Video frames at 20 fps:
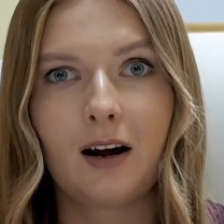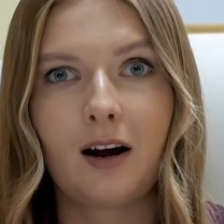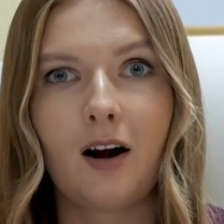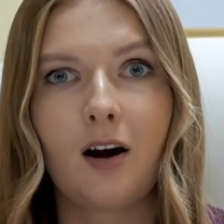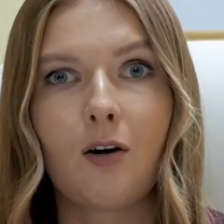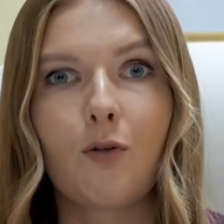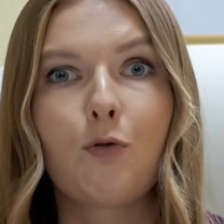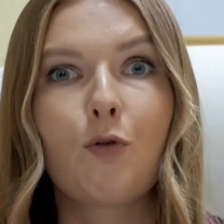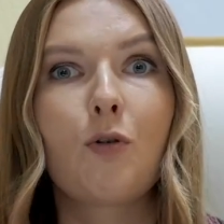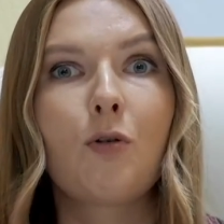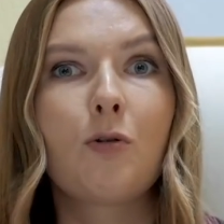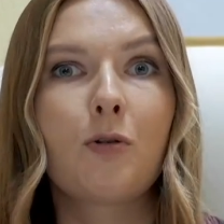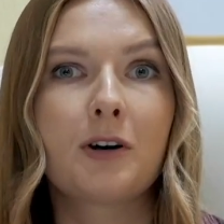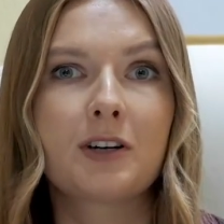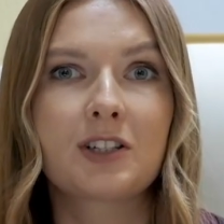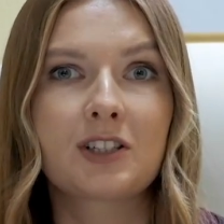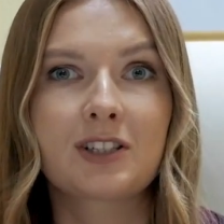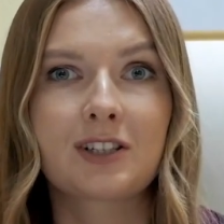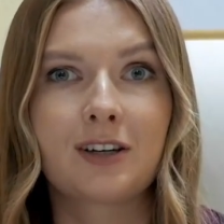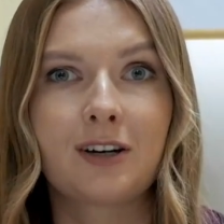Of
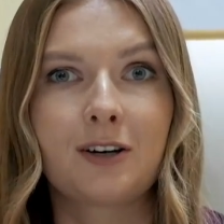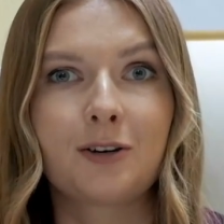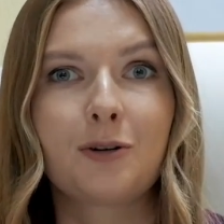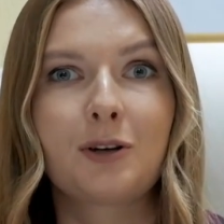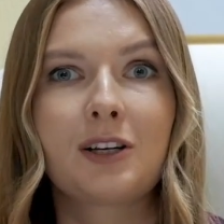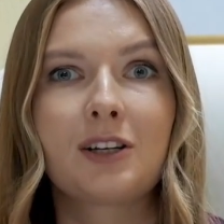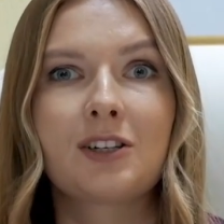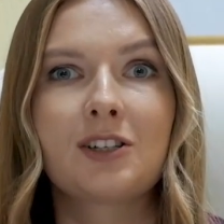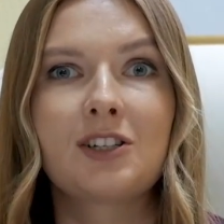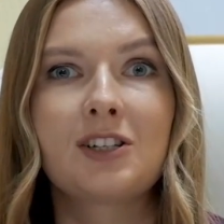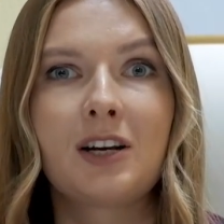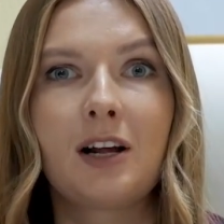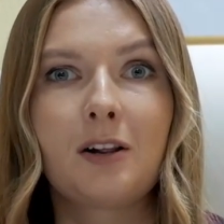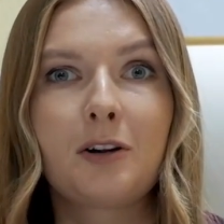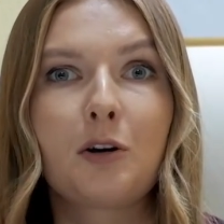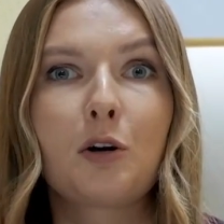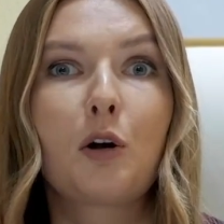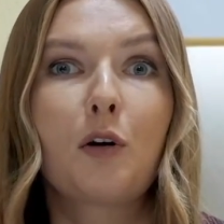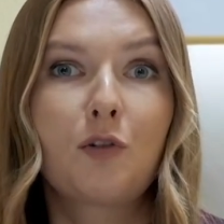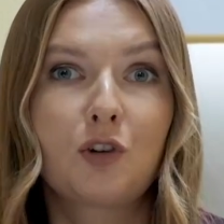course, you can tell
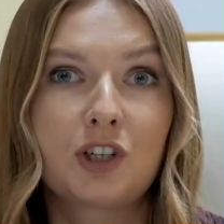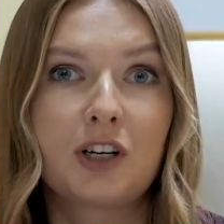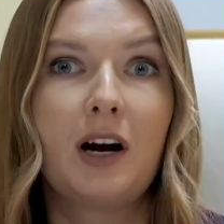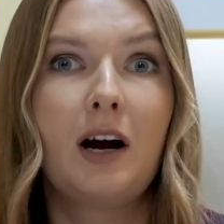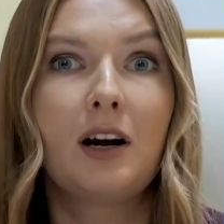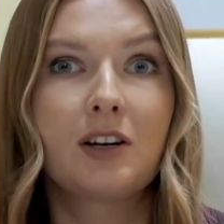her if she